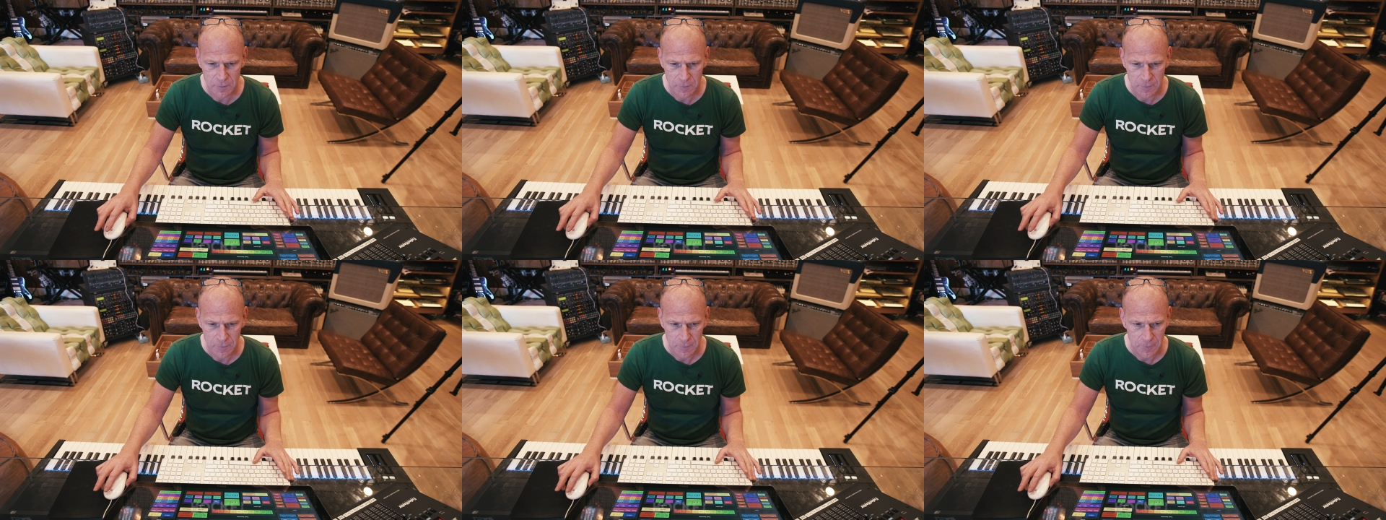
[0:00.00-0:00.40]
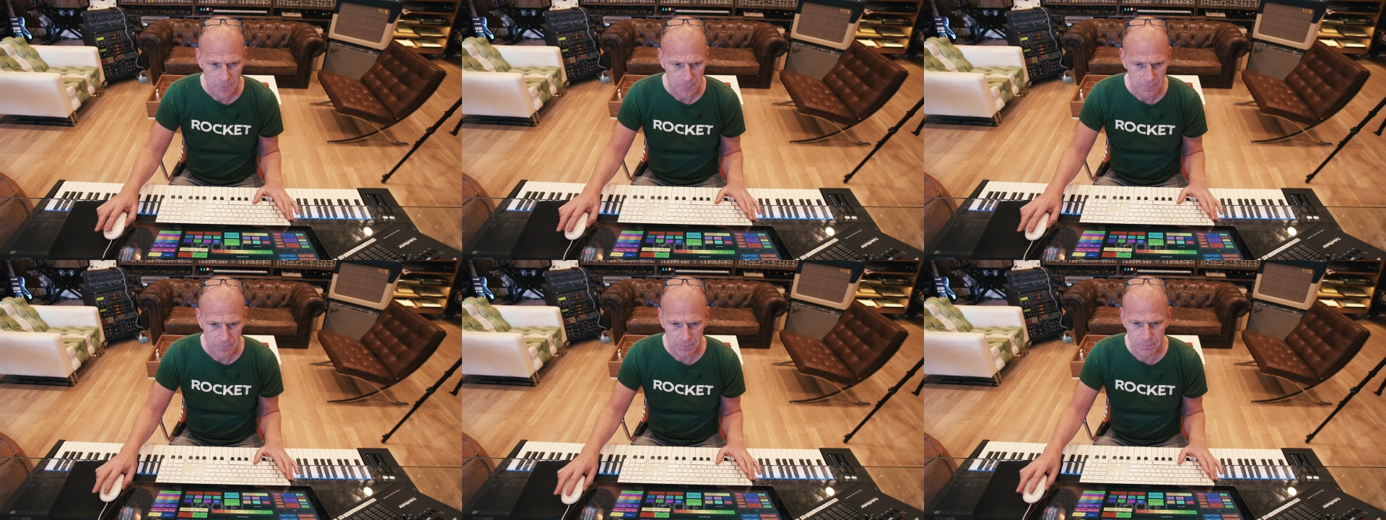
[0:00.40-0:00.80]

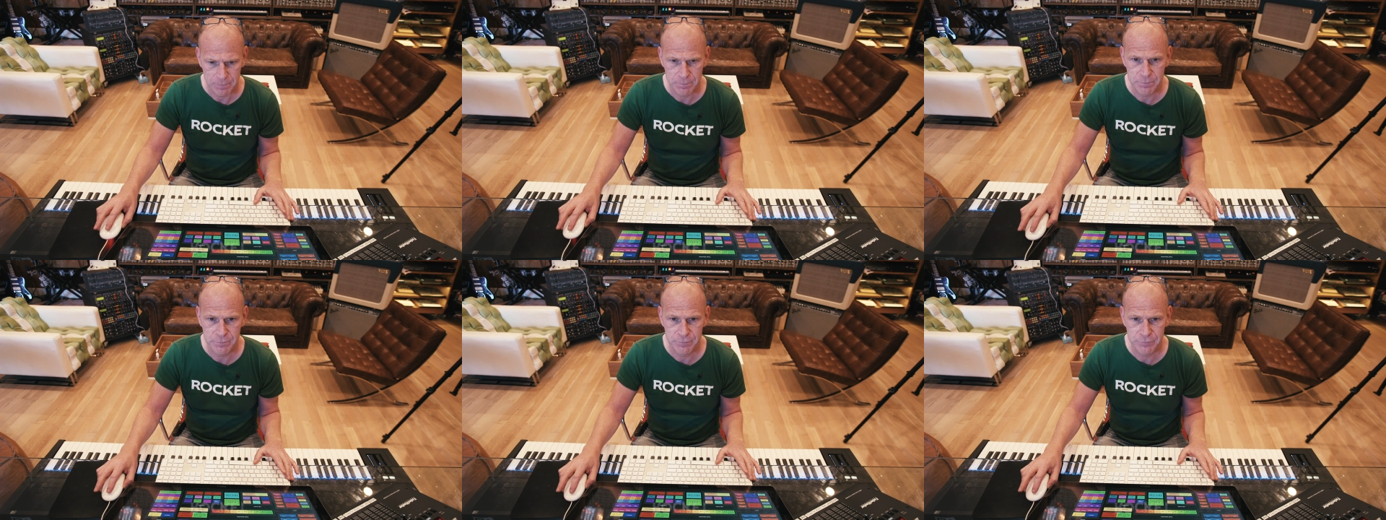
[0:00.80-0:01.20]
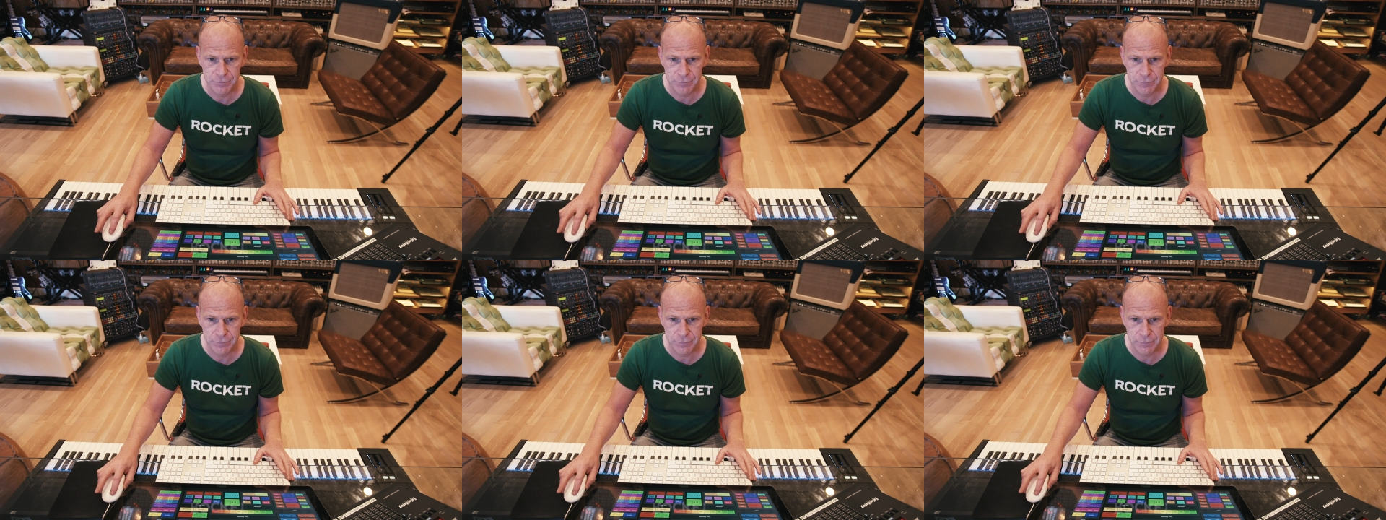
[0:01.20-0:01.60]

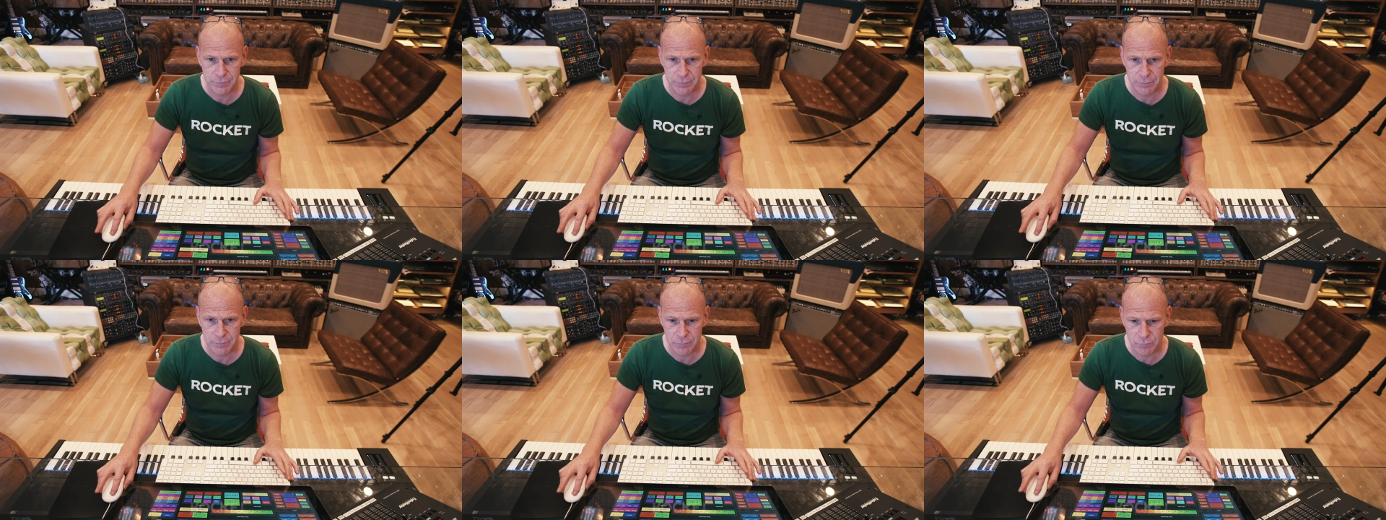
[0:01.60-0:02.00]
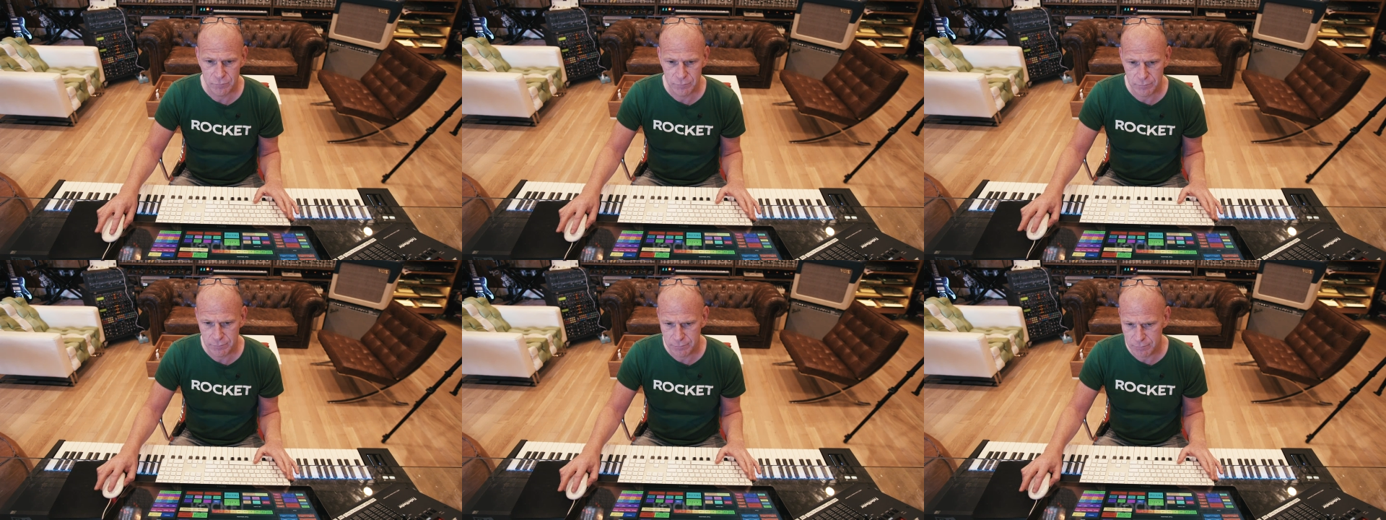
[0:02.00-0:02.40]

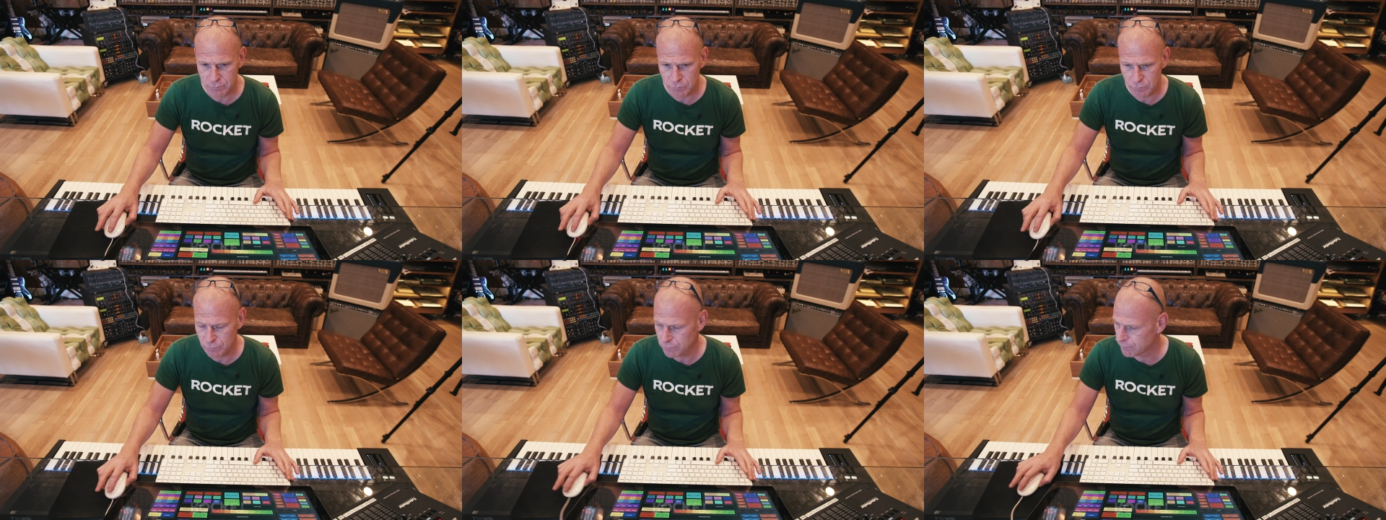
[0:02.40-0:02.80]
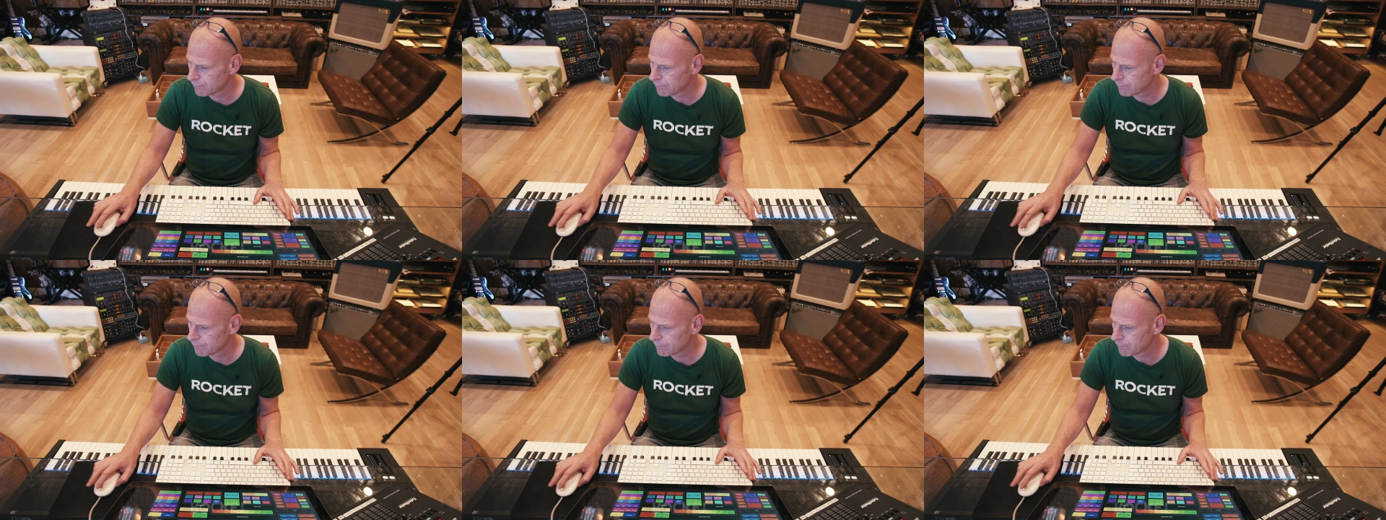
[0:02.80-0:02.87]
[no speech]